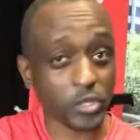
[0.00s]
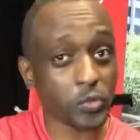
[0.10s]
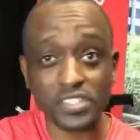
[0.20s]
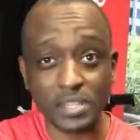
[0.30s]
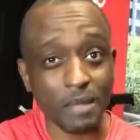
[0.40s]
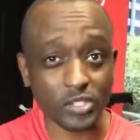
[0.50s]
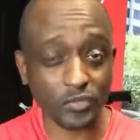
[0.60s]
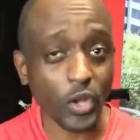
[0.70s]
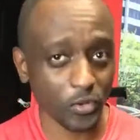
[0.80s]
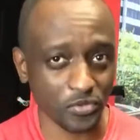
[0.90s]
you won't see much of
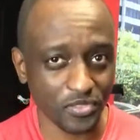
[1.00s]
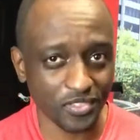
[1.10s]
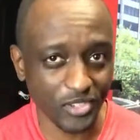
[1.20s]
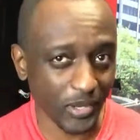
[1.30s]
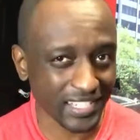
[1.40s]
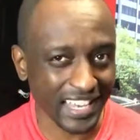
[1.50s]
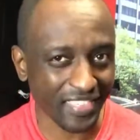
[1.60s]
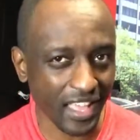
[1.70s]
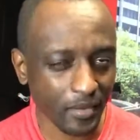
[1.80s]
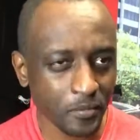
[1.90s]
those. You understand
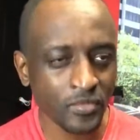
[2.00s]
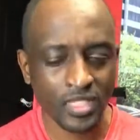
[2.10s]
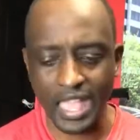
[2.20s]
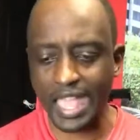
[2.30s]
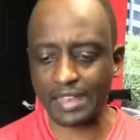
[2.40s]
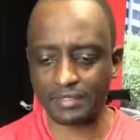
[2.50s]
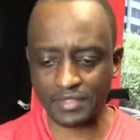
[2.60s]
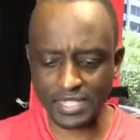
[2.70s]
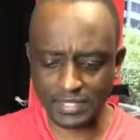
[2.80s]
that? And this